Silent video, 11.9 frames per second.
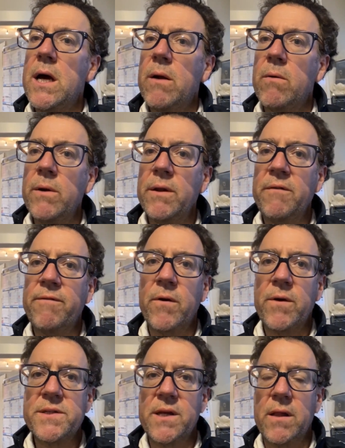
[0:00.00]
really
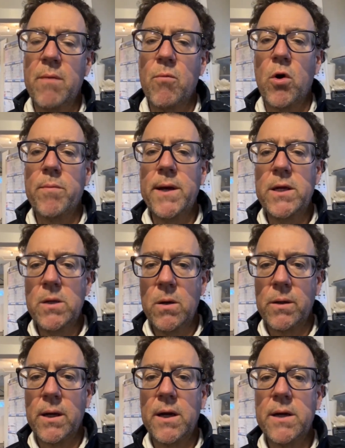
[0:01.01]
focusing a lot more on my
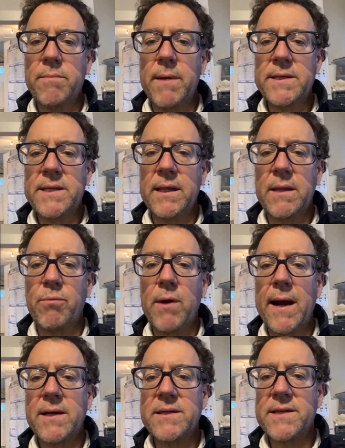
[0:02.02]
yoga, my daily
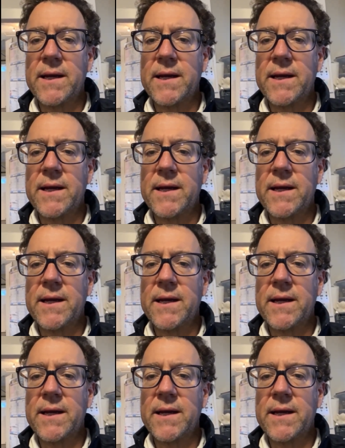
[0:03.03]
practice.